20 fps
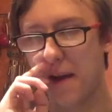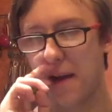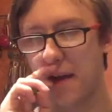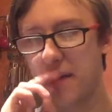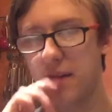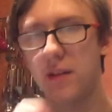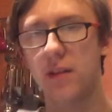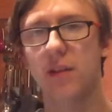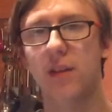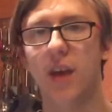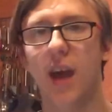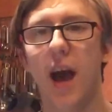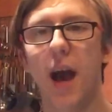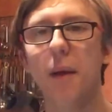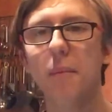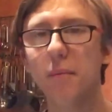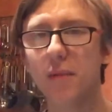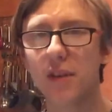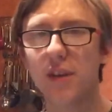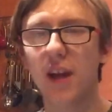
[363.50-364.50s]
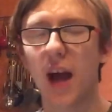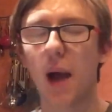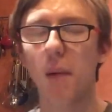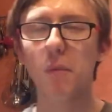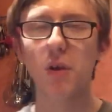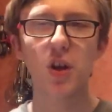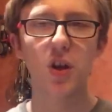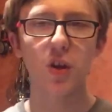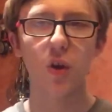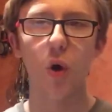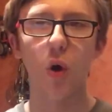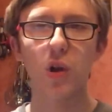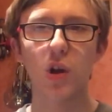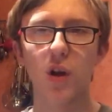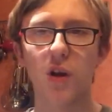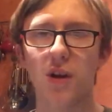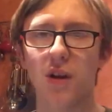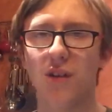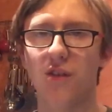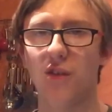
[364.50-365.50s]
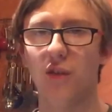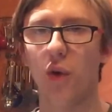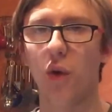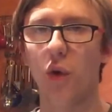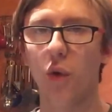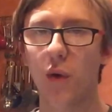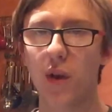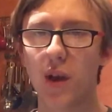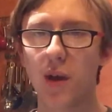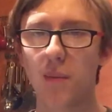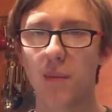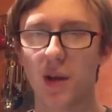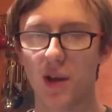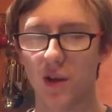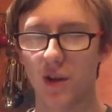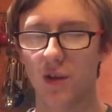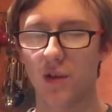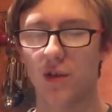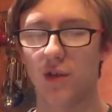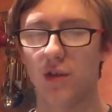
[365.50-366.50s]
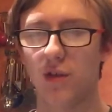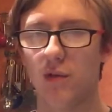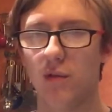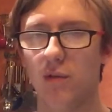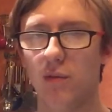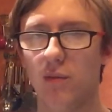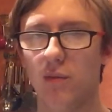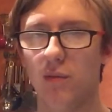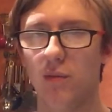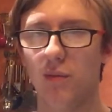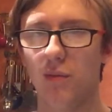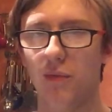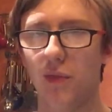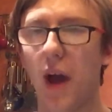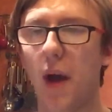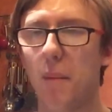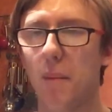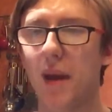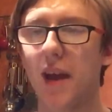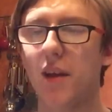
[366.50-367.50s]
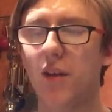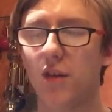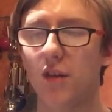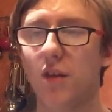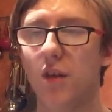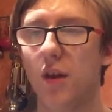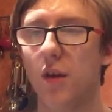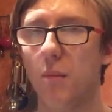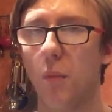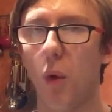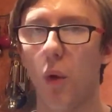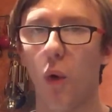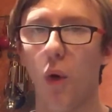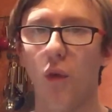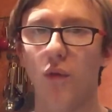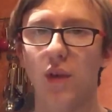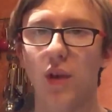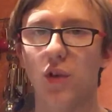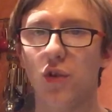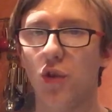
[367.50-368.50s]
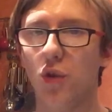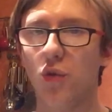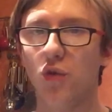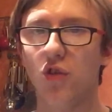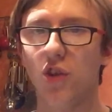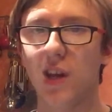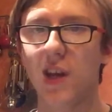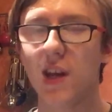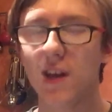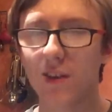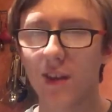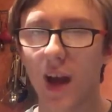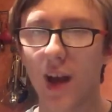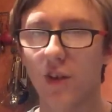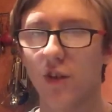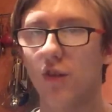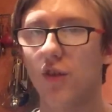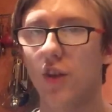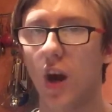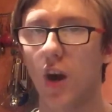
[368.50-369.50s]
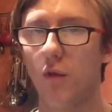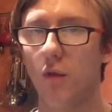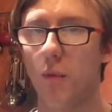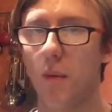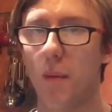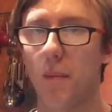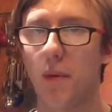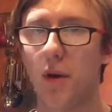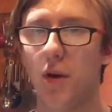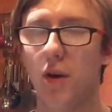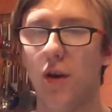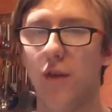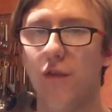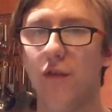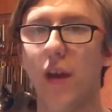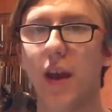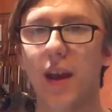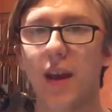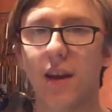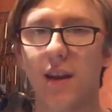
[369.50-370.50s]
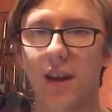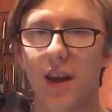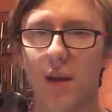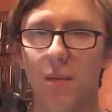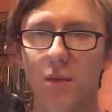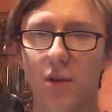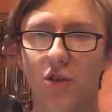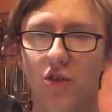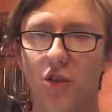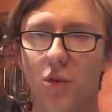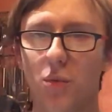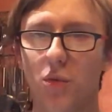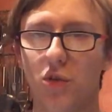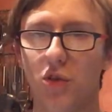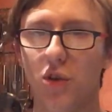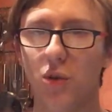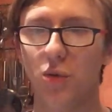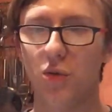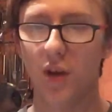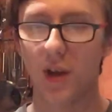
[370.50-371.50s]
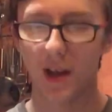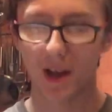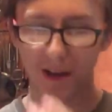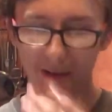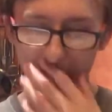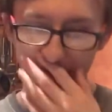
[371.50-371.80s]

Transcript: So yeah, I'm gonna call her Historia because that makes it more obvious who she is. I just can't remember her fake name that she was using.